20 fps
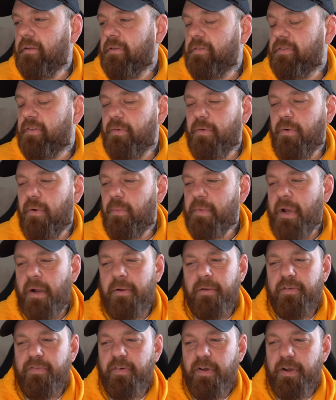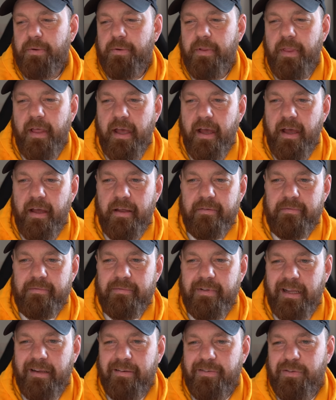So I'm not really fucking with that,
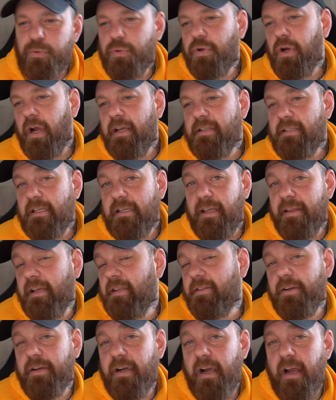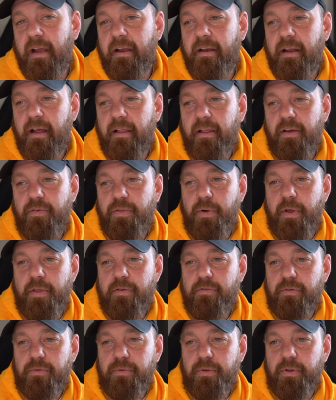like, too crazy. I think they're great. I love the way
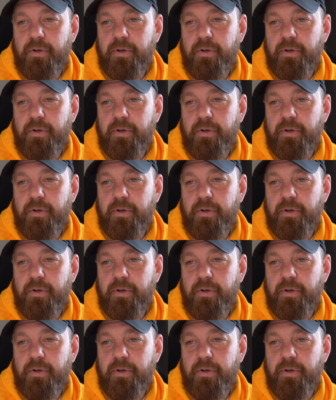the shoe